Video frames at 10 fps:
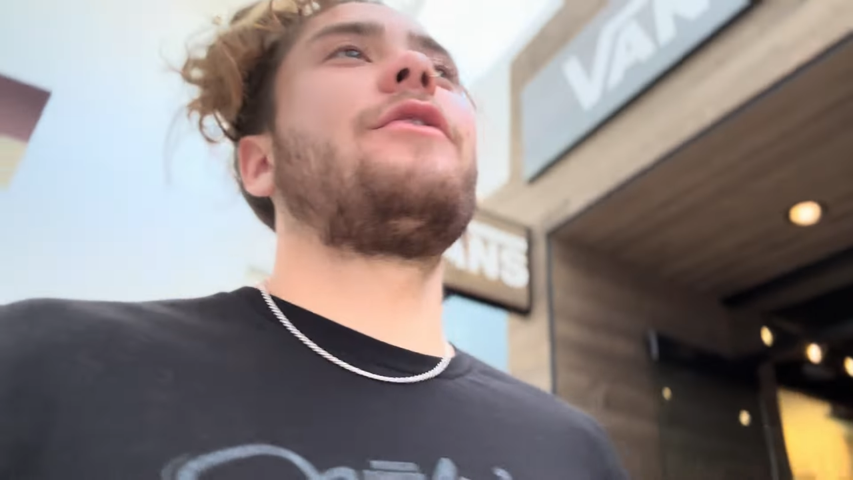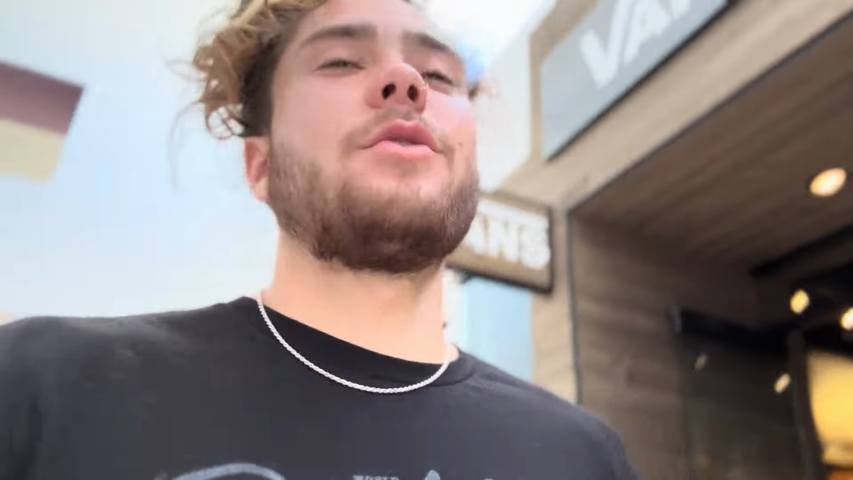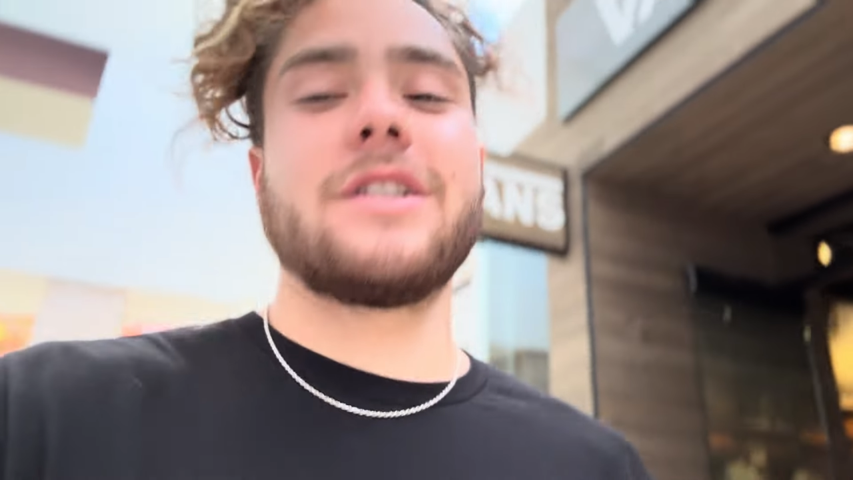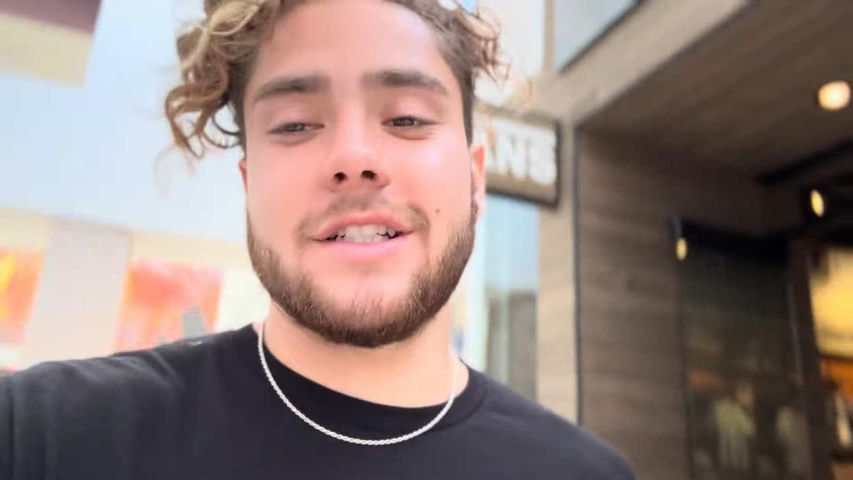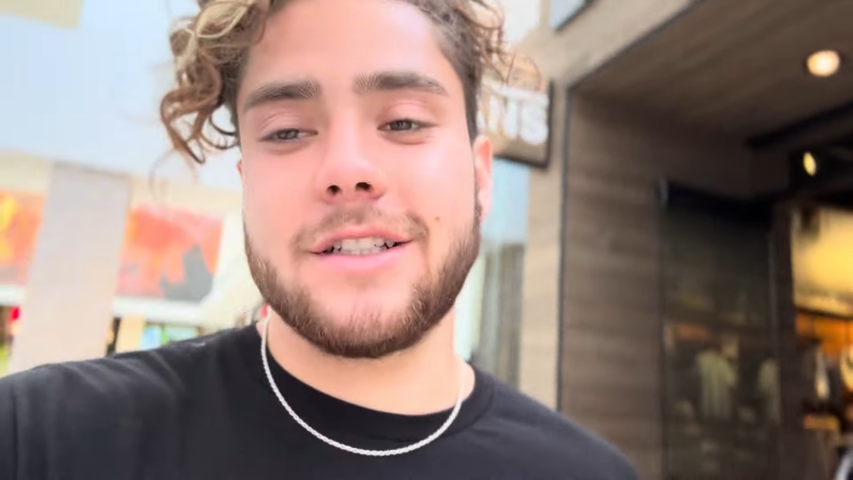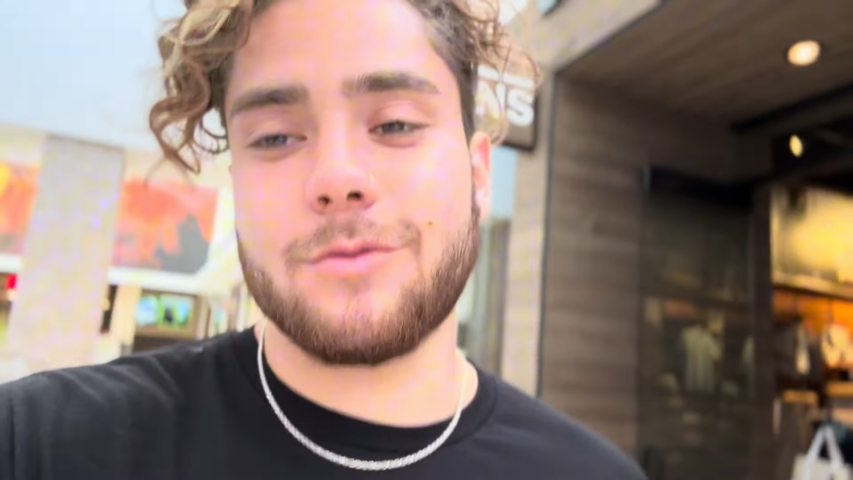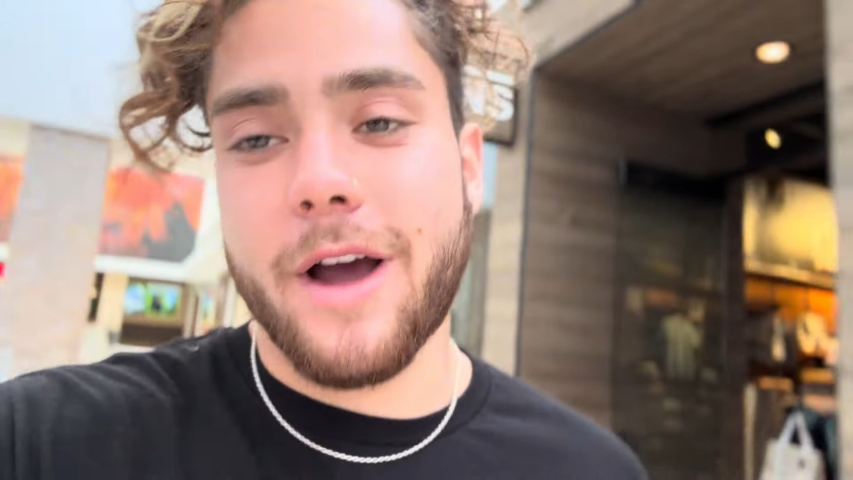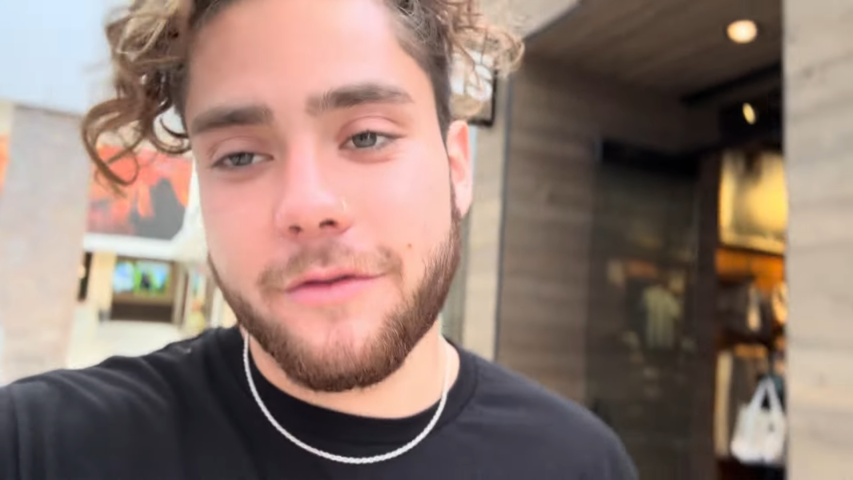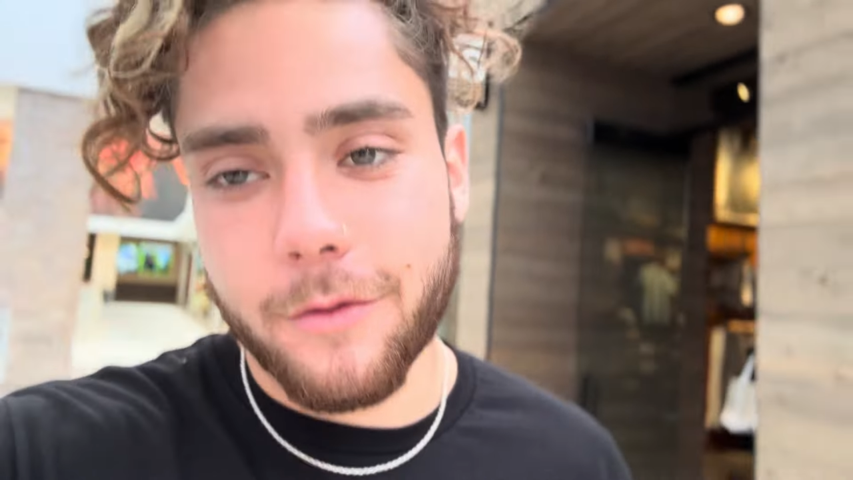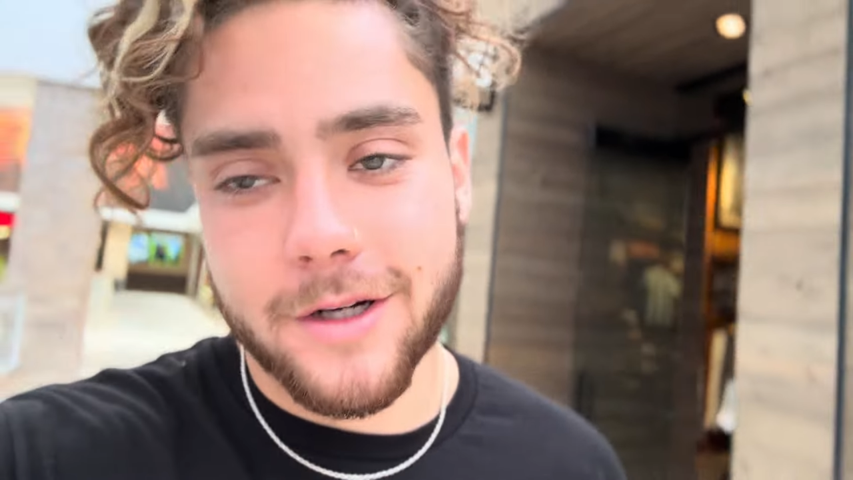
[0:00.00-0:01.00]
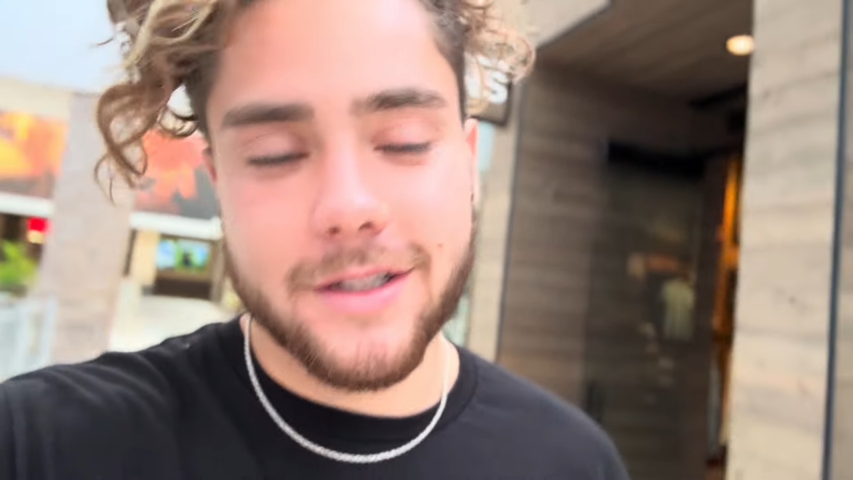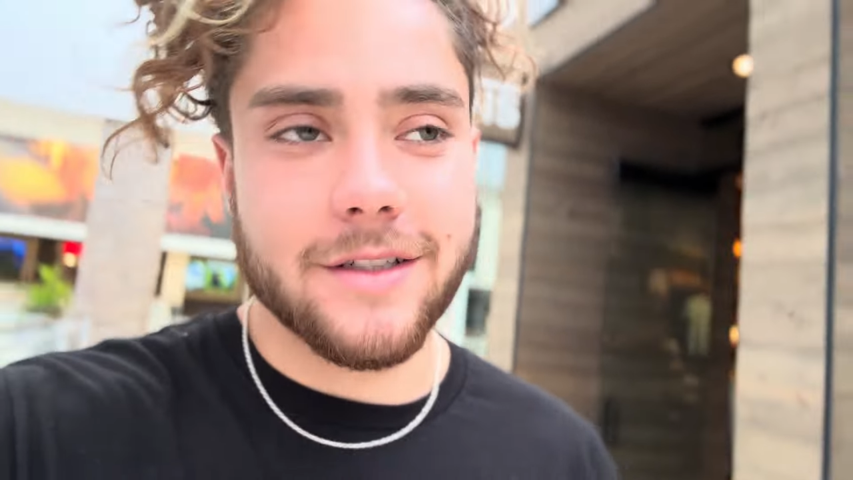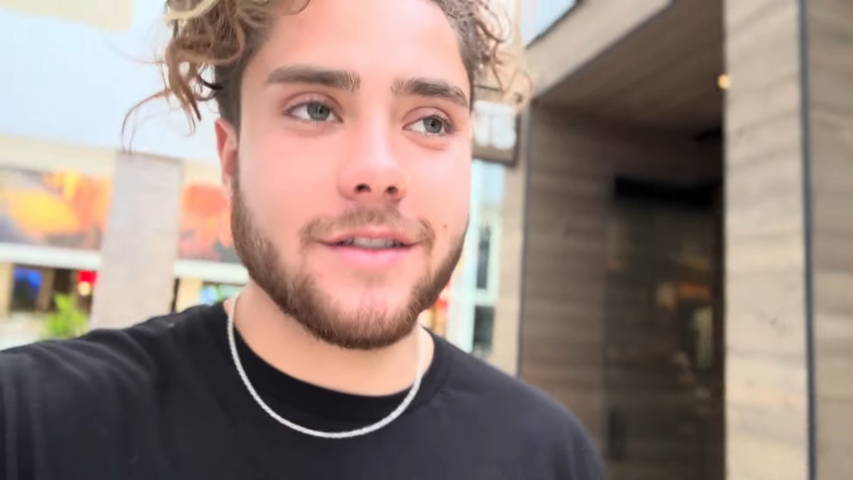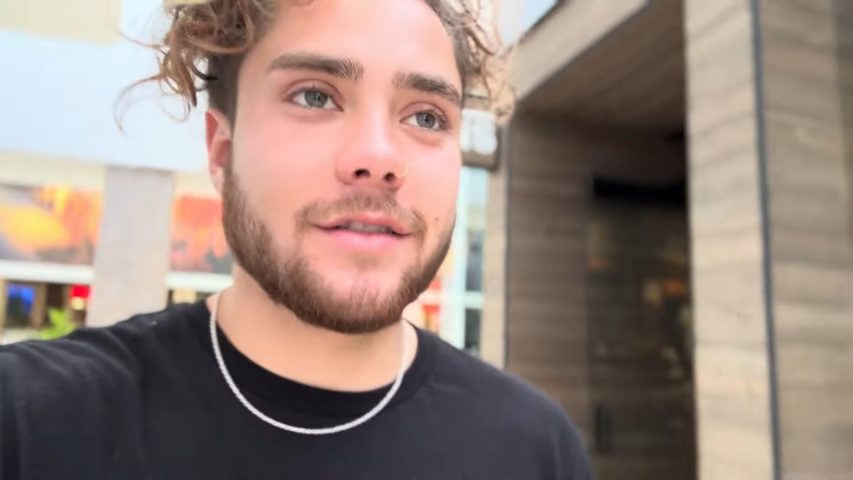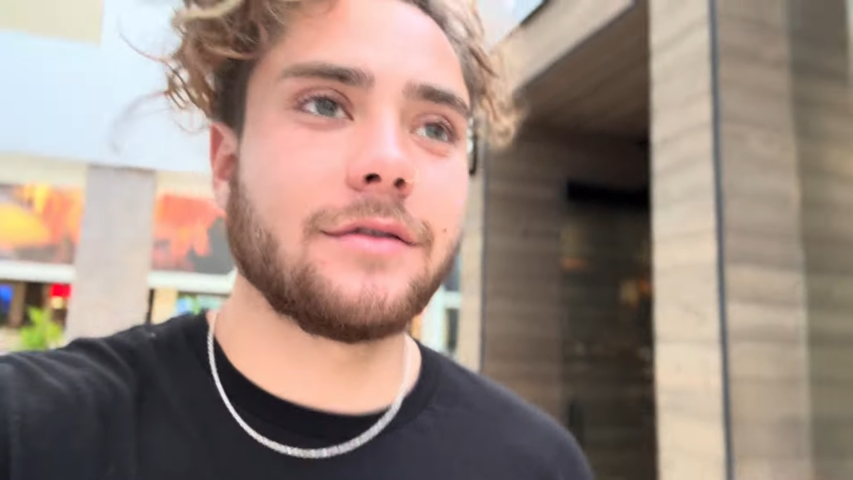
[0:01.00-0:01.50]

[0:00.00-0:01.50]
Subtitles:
forces, white forces.